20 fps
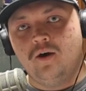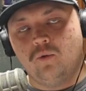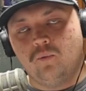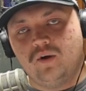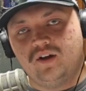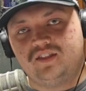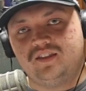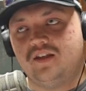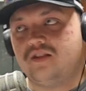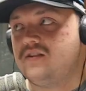
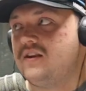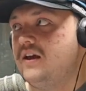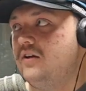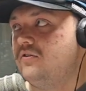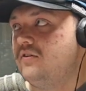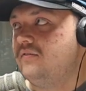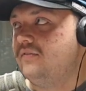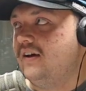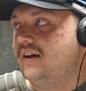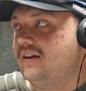what this
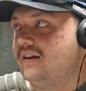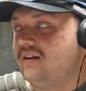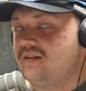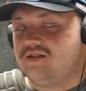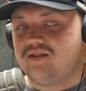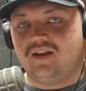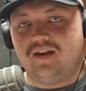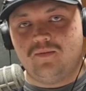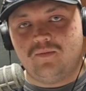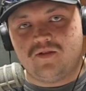Kindred
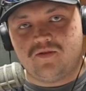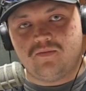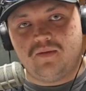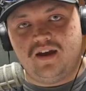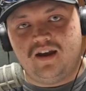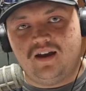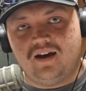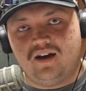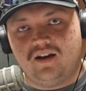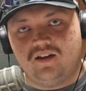Vikings team is
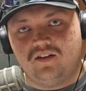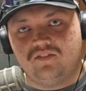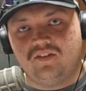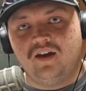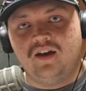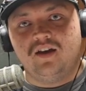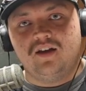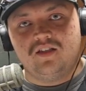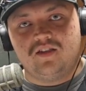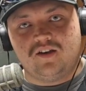made out of.
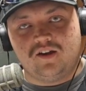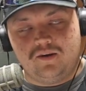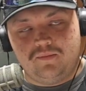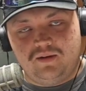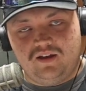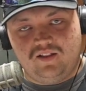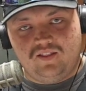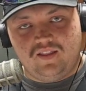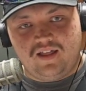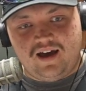It's going to
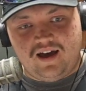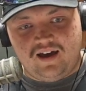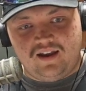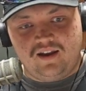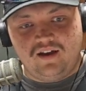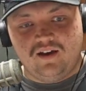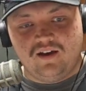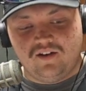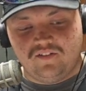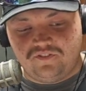be a lot
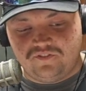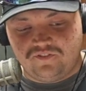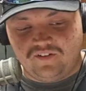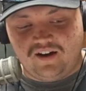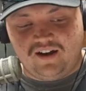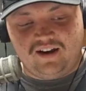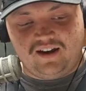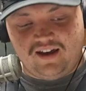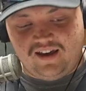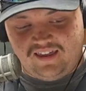of
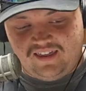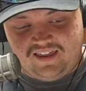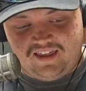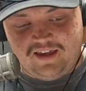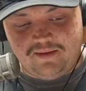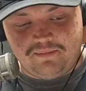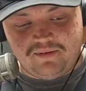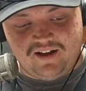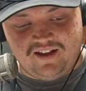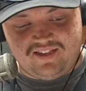fun. I
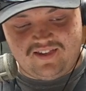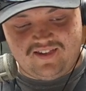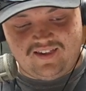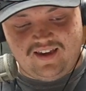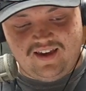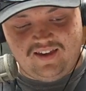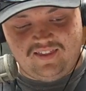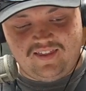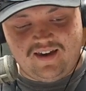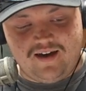keep on
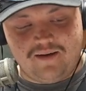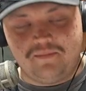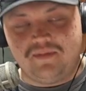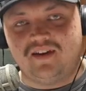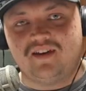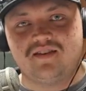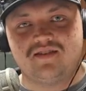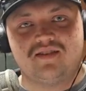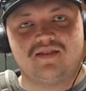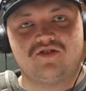saying that
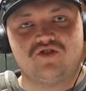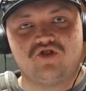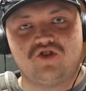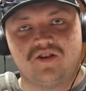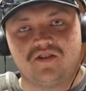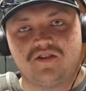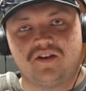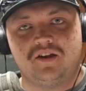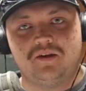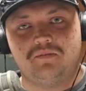because it's
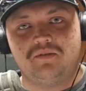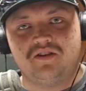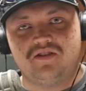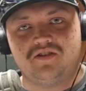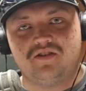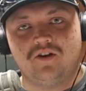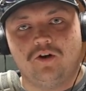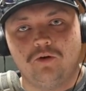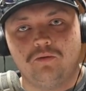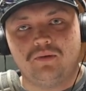just going to be
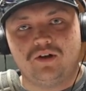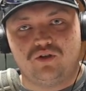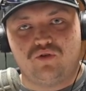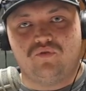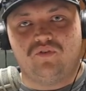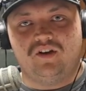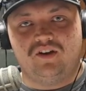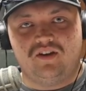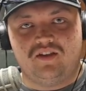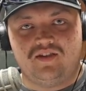so much
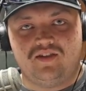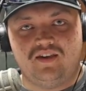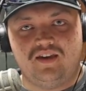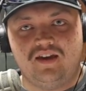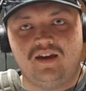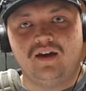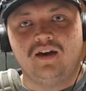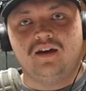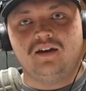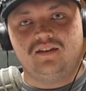fun to
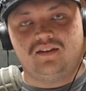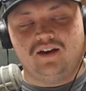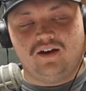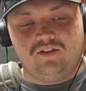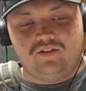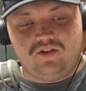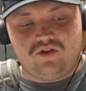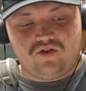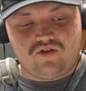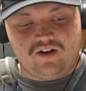see
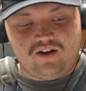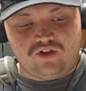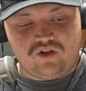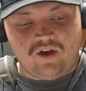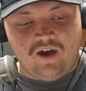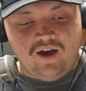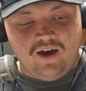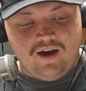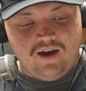down the stretch.